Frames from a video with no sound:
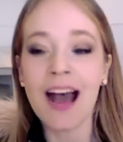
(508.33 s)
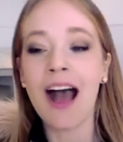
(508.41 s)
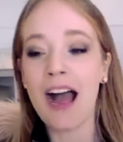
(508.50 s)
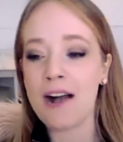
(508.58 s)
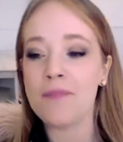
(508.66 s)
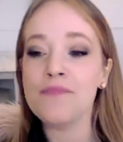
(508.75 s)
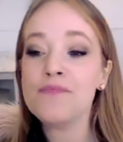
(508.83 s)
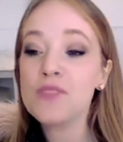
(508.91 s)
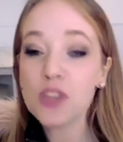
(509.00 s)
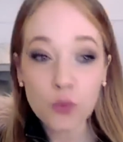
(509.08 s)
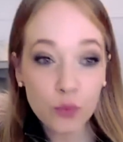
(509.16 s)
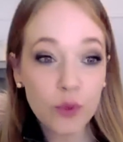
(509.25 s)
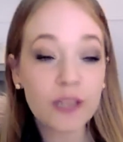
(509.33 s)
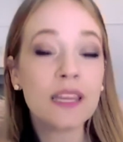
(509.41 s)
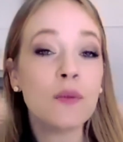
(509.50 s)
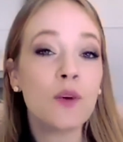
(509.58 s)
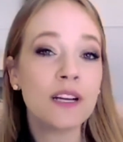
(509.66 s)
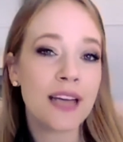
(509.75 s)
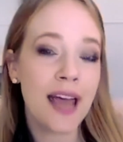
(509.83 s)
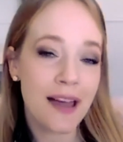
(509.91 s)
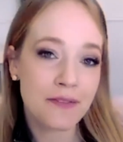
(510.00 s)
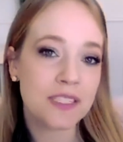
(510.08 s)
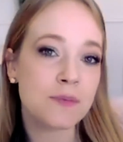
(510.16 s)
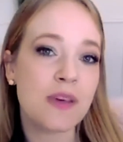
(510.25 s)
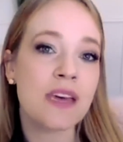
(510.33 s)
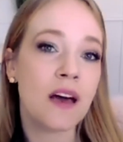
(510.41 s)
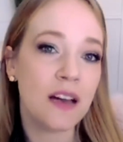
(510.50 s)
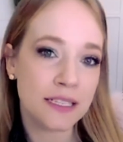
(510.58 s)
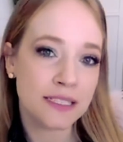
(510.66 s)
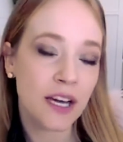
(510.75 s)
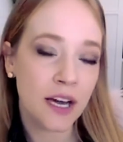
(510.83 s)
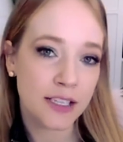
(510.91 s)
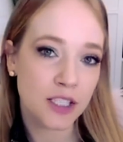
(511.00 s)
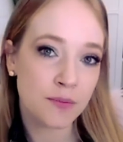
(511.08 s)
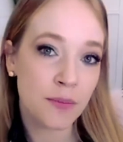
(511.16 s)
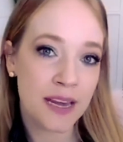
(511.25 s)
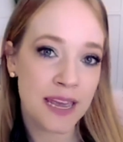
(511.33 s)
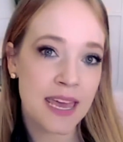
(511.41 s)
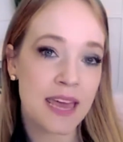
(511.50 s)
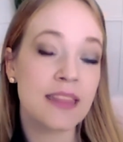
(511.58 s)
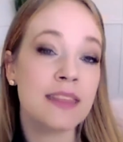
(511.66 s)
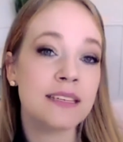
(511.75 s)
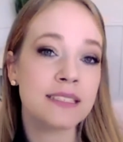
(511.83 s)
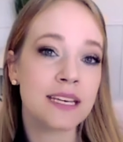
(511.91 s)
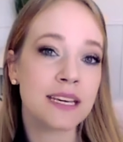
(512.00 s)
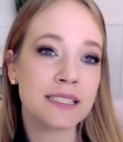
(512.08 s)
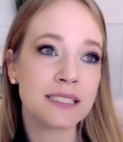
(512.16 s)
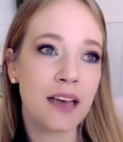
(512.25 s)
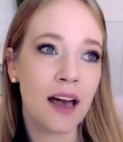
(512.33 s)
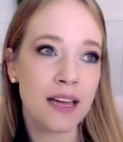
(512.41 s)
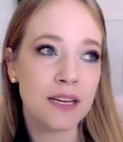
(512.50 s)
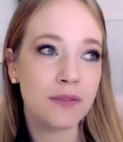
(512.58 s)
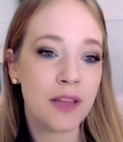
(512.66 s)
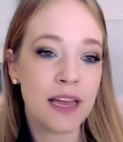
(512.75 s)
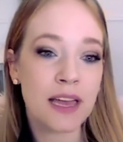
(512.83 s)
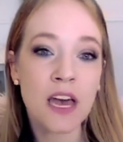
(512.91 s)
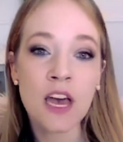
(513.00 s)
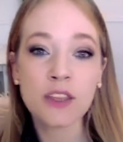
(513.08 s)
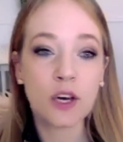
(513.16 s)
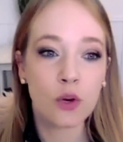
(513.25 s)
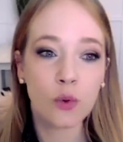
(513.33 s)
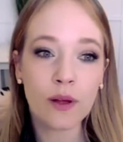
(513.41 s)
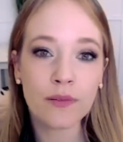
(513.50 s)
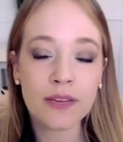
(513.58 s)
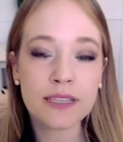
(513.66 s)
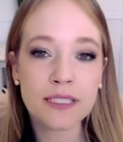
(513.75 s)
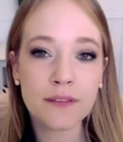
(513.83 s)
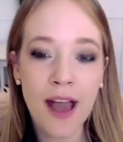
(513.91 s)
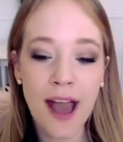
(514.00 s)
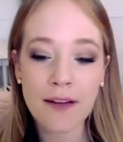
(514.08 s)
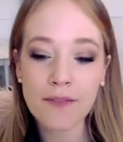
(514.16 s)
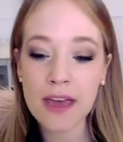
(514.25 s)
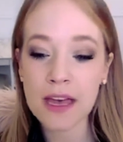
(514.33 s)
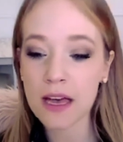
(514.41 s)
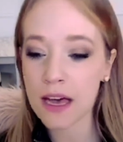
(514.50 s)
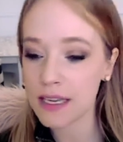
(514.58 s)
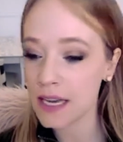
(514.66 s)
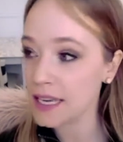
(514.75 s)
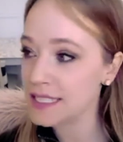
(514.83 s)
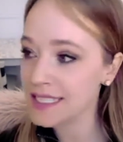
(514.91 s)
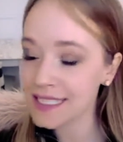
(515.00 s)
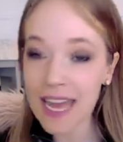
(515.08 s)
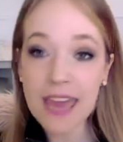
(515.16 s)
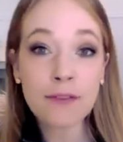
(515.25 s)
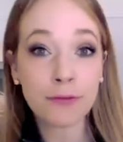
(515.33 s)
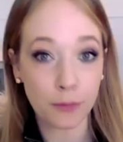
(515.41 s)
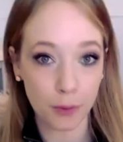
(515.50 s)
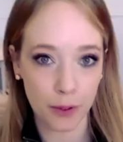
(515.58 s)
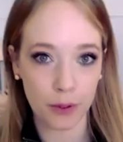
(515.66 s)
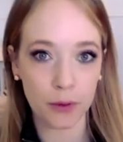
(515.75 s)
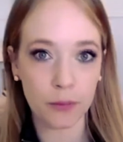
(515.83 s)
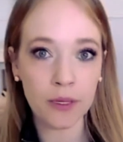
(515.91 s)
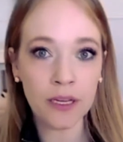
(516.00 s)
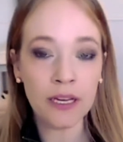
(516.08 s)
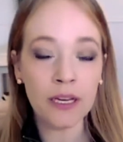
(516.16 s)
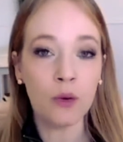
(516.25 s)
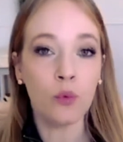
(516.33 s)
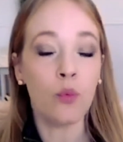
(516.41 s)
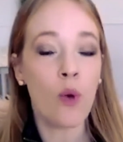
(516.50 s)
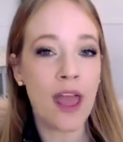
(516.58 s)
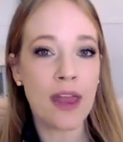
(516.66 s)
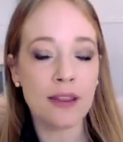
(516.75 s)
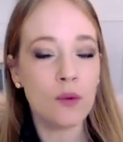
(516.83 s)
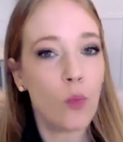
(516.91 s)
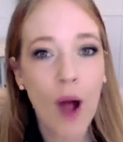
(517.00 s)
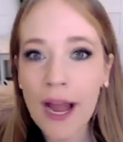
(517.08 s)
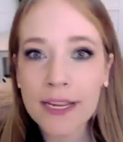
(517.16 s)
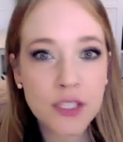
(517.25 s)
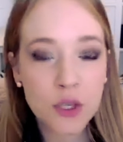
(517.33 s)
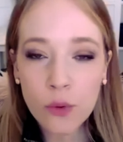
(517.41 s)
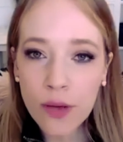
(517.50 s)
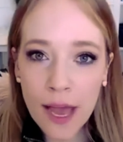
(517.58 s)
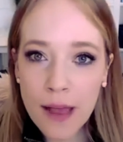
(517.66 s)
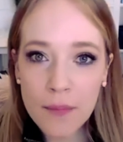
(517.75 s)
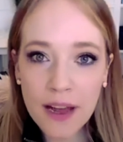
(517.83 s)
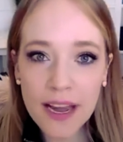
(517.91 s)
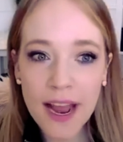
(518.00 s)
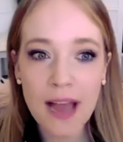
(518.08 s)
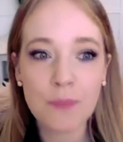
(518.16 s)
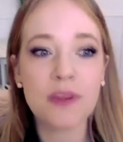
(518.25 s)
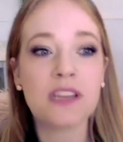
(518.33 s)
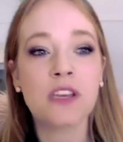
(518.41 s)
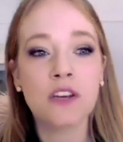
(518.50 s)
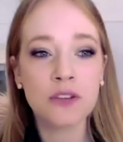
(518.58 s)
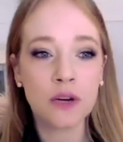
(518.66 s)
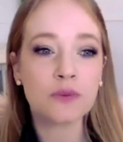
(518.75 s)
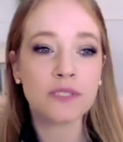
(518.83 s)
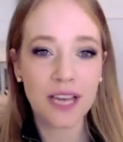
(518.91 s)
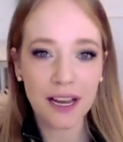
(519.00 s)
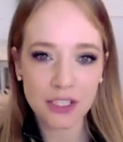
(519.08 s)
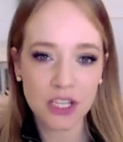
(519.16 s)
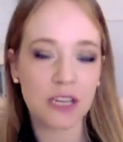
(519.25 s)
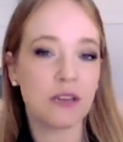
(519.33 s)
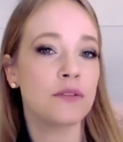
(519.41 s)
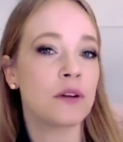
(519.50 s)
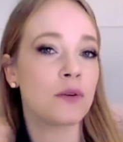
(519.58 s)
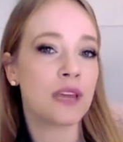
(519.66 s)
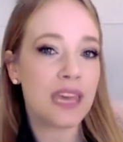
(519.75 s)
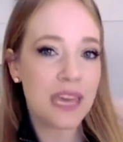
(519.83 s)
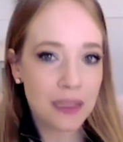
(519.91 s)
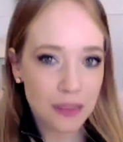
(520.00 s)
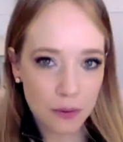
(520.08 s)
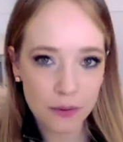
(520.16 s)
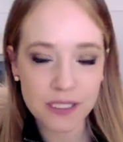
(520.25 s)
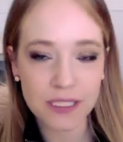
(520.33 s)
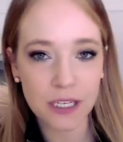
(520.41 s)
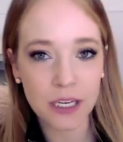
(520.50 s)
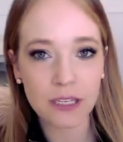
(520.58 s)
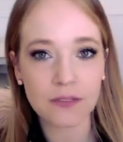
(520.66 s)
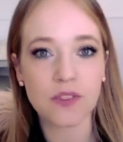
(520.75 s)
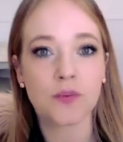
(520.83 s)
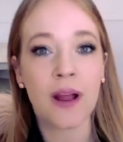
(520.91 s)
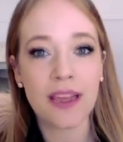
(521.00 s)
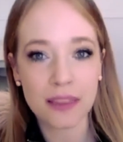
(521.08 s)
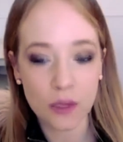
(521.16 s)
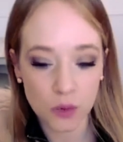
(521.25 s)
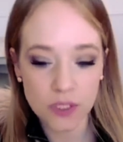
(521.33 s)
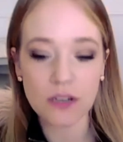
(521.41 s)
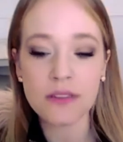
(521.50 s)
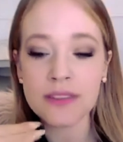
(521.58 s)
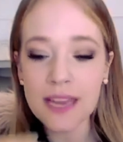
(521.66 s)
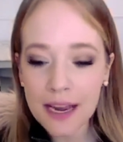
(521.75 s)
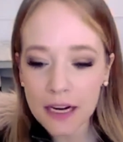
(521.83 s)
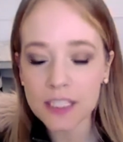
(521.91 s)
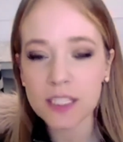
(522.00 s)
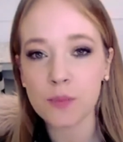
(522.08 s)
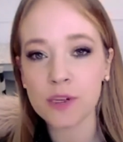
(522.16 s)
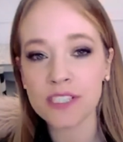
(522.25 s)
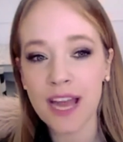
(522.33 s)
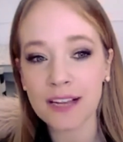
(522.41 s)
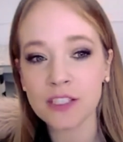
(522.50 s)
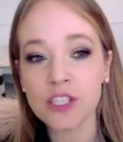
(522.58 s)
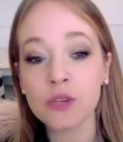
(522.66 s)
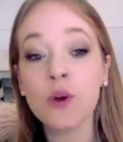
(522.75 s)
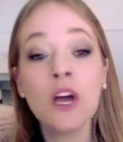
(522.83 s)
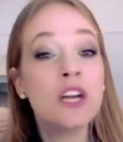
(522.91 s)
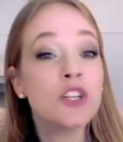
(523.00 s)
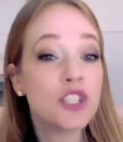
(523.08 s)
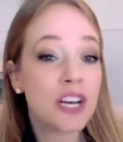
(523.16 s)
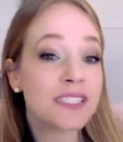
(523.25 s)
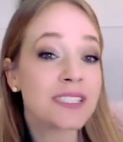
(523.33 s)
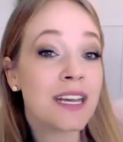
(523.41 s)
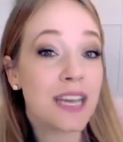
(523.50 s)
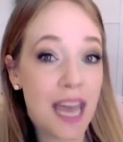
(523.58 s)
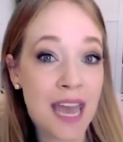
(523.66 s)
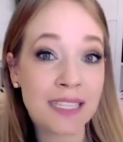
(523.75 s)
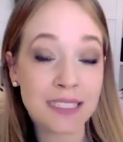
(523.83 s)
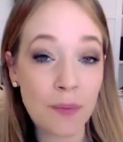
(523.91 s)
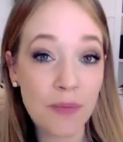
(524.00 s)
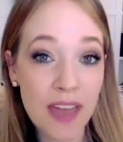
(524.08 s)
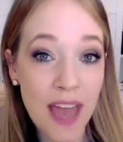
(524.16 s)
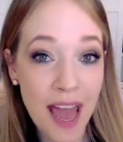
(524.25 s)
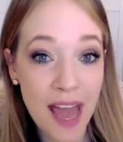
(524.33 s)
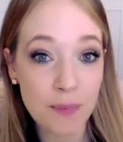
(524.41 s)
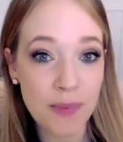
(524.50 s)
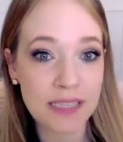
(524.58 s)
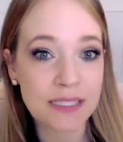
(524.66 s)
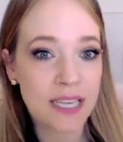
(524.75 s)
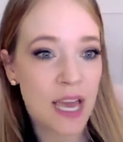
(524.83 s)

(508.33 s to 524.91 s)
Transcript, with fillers: Um, you really want to have this be untouched money. And this is kind of like the equivalent of having a, a safe room when Y2K might happen. You don't touch it, you don't eat the reserves, right? Those are there to protect you just in case something happens.